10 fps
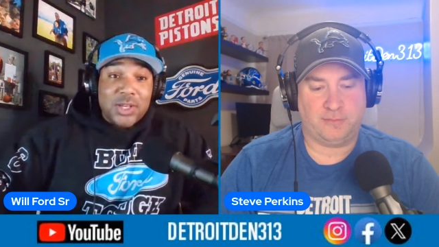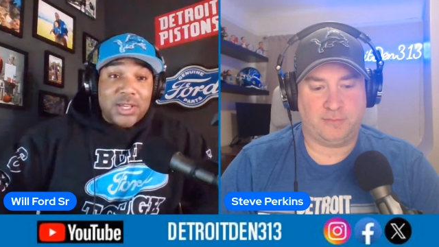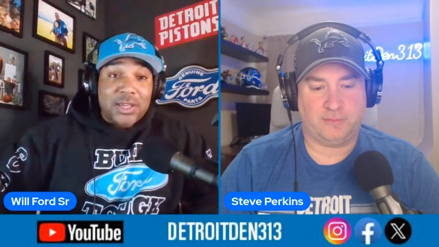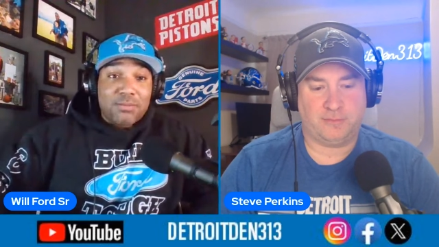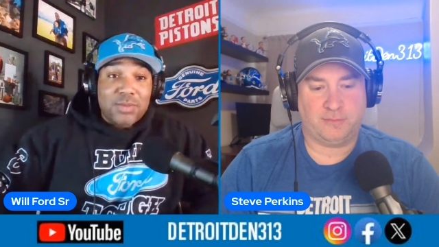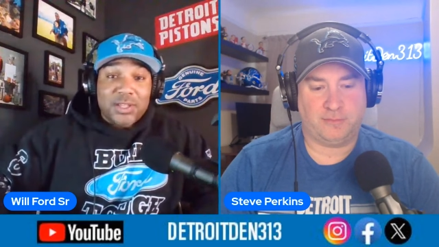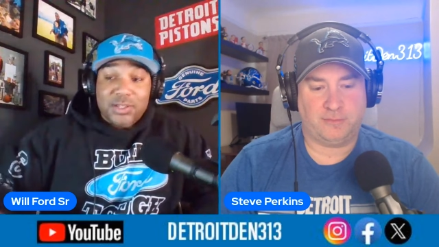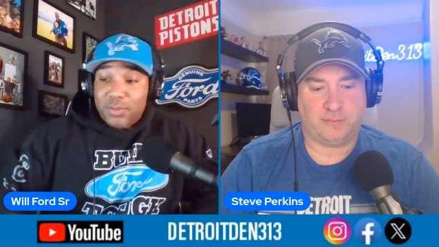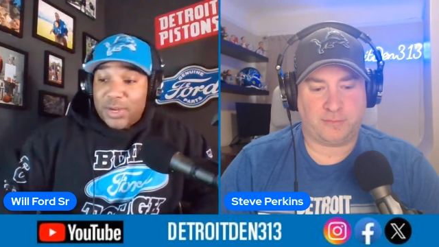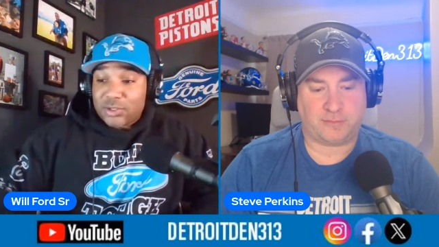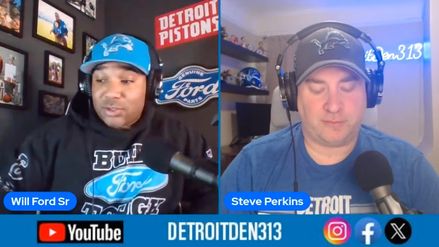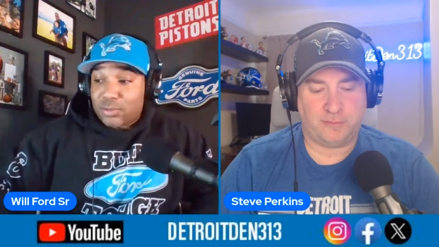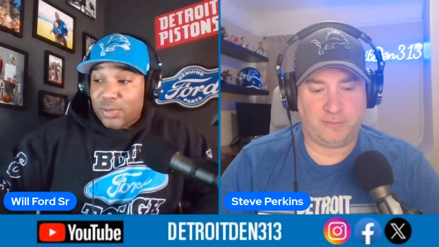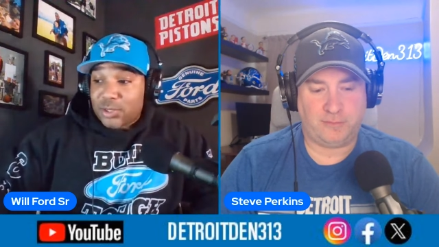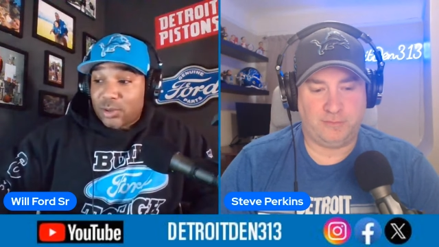Speaker 1: he could be a special,
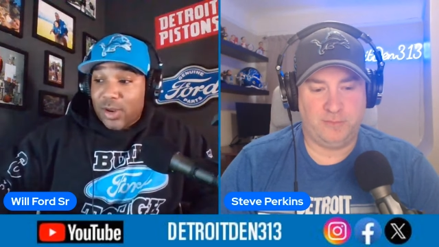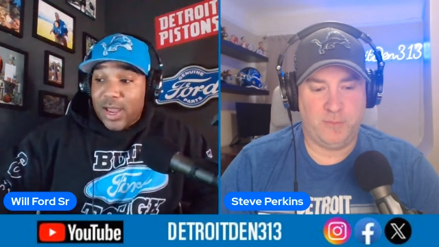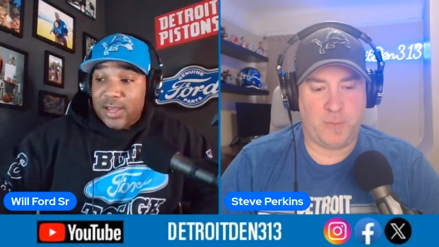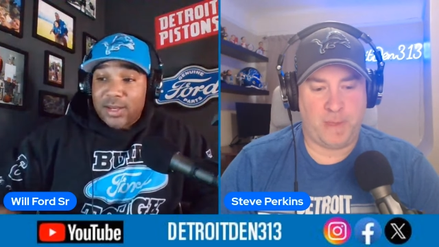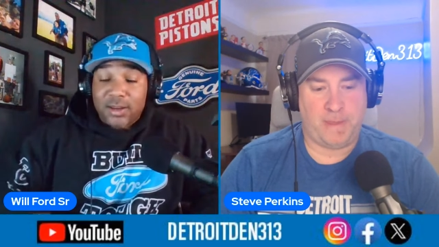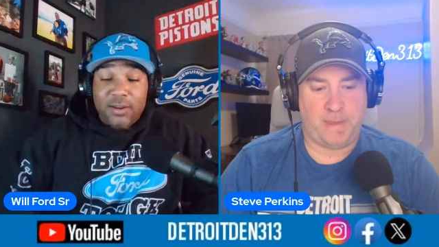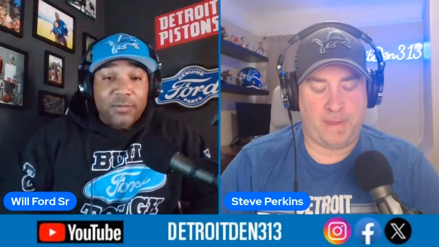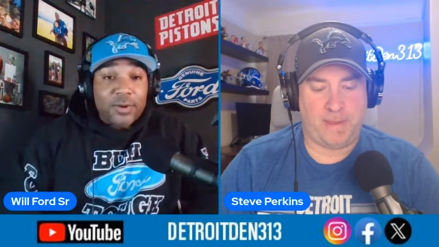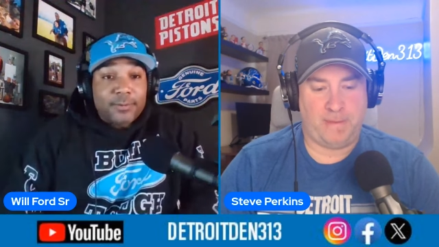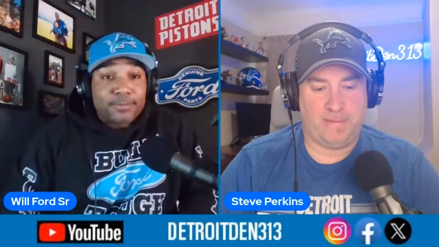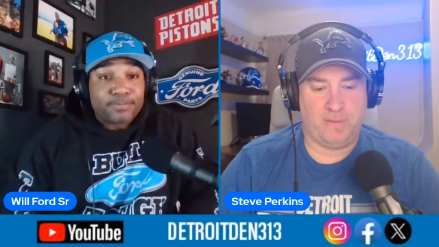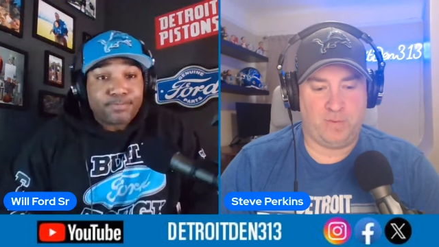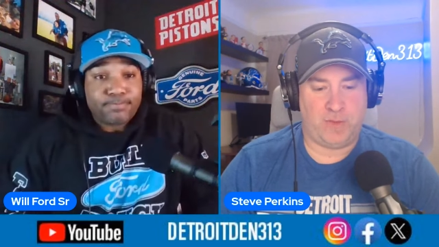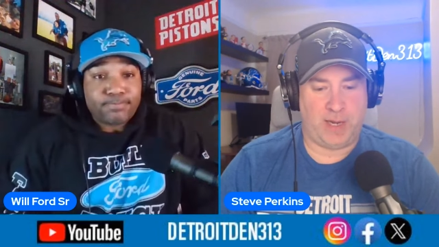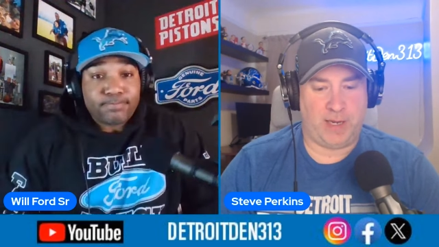special guy in the N F L.
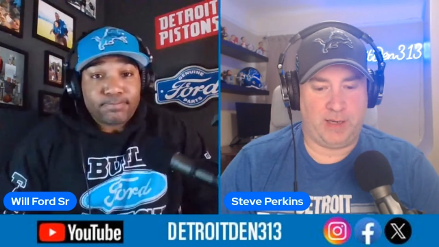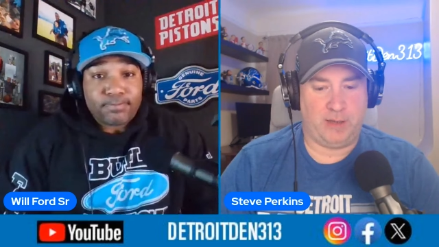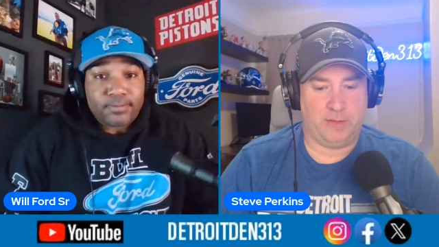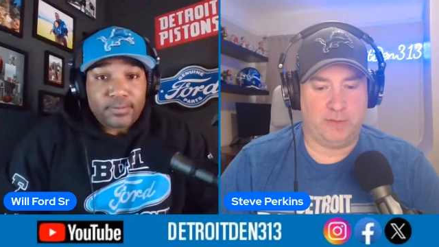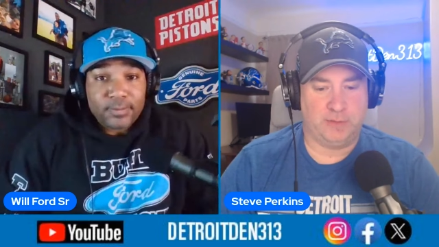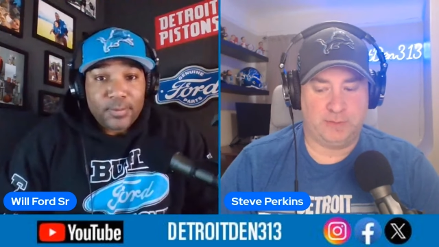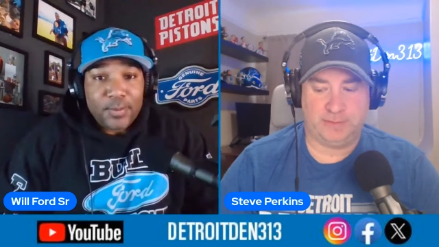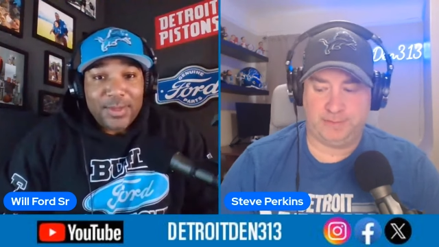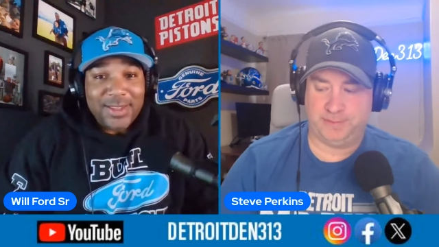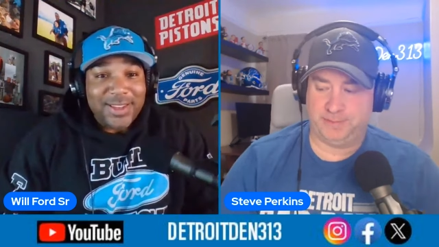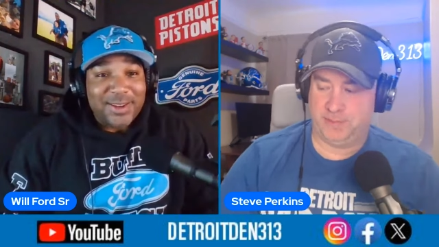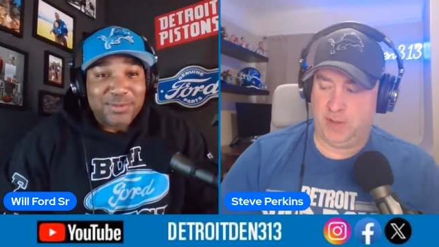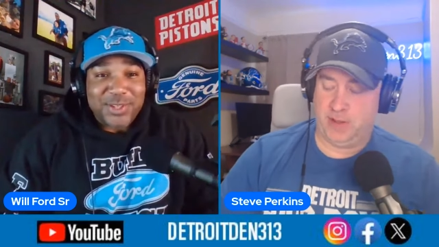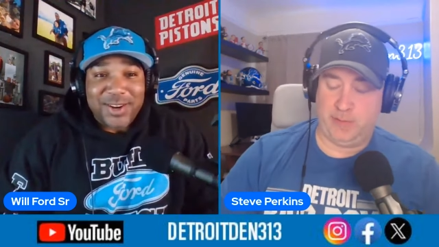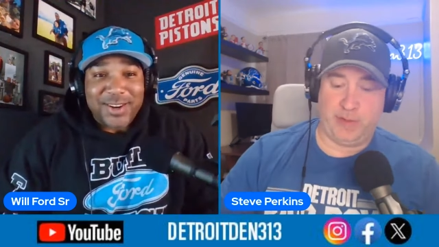
Speaker 2: I hate you.
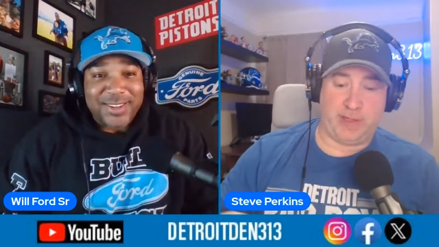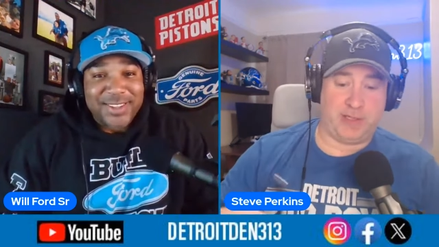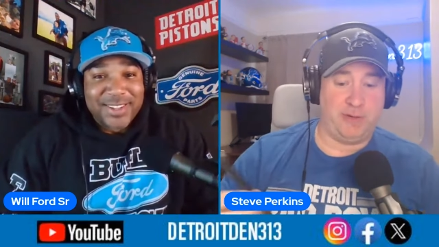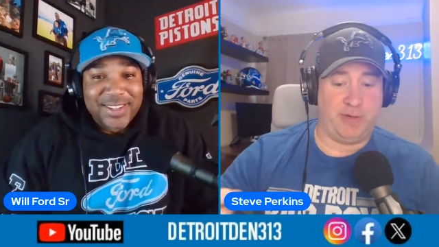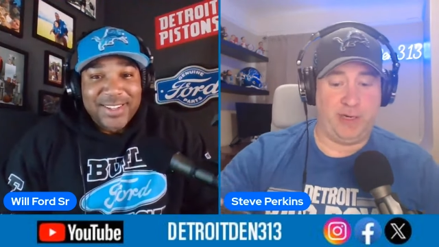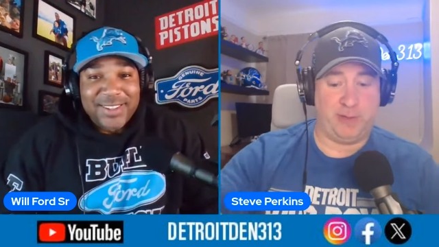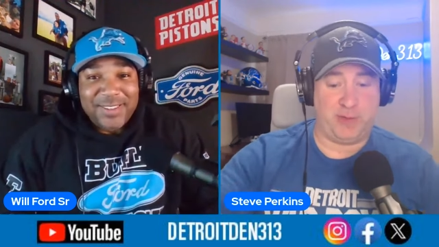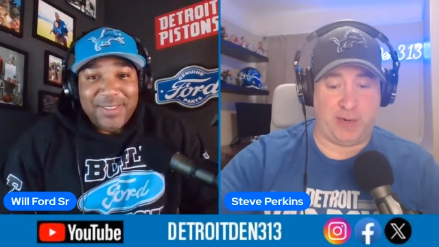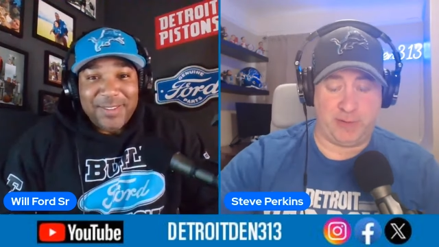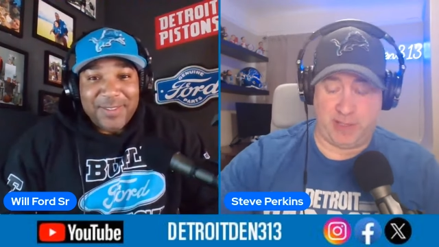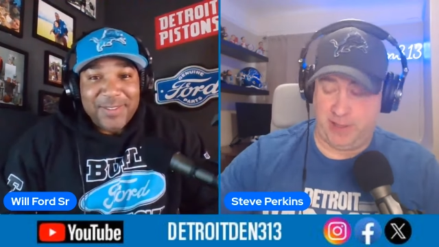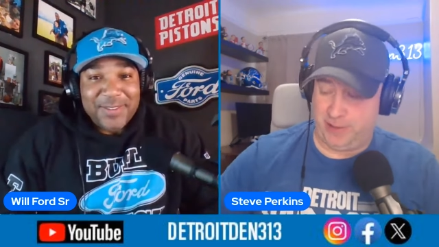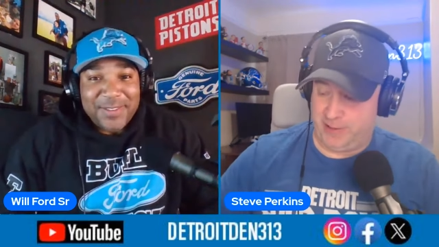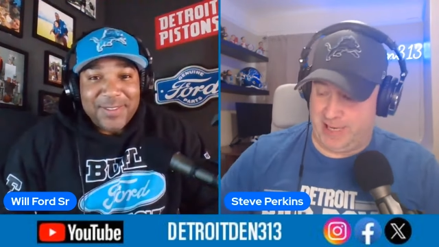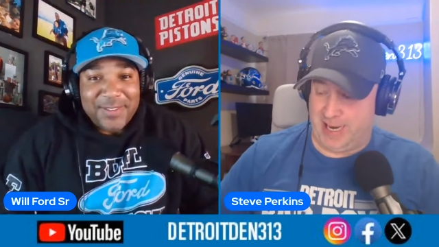Because here, here's what I was going
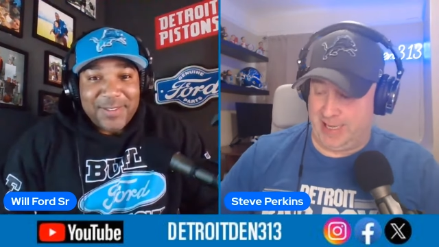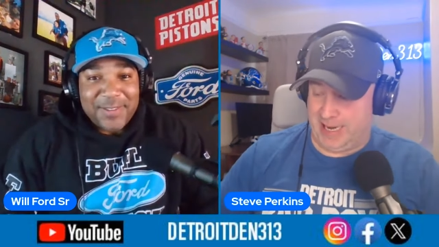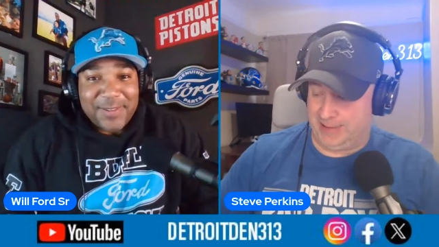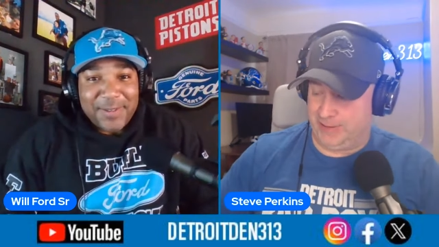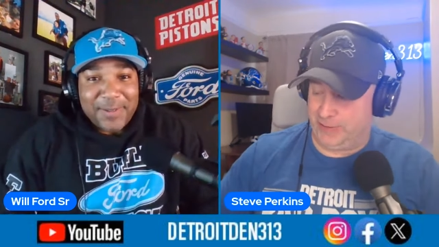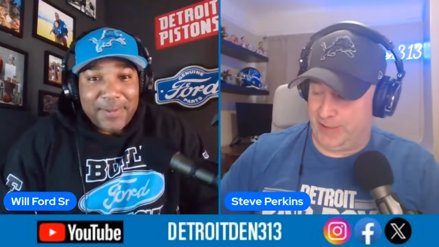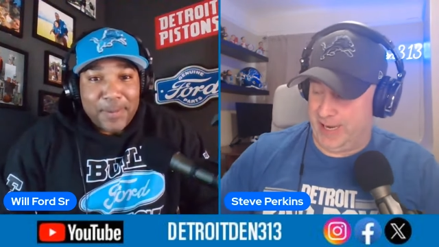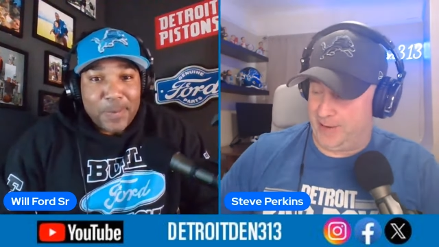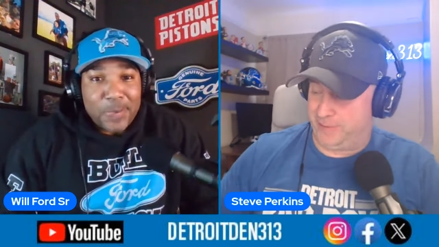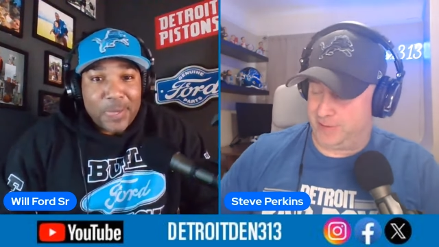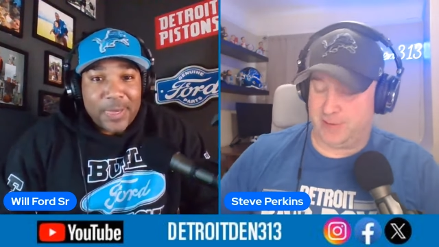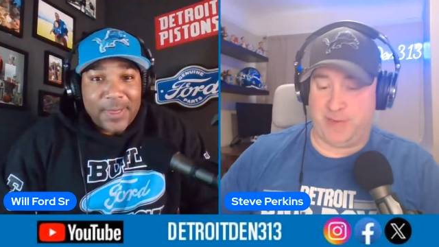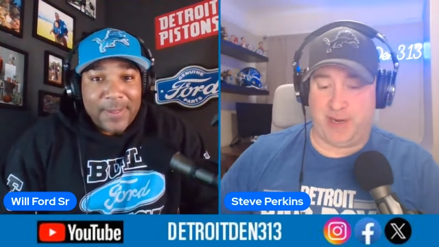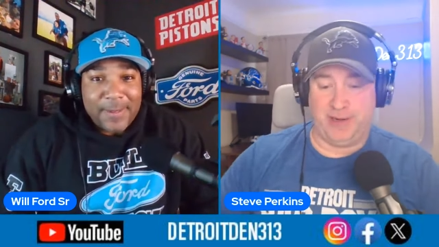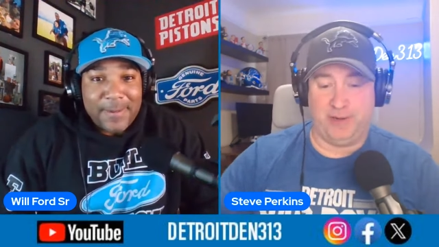to do, and I, I literally have this in
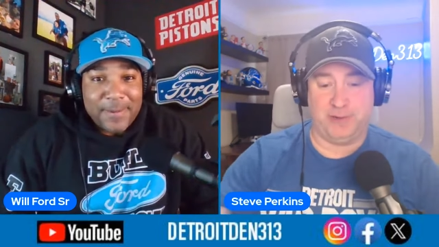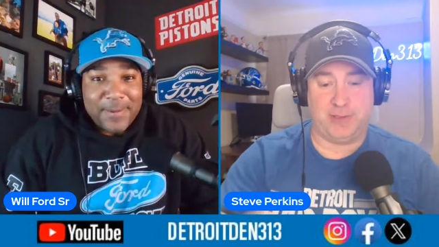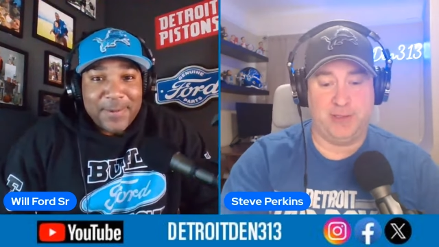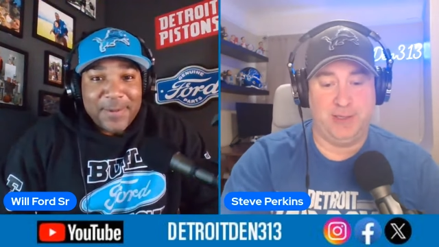my notes.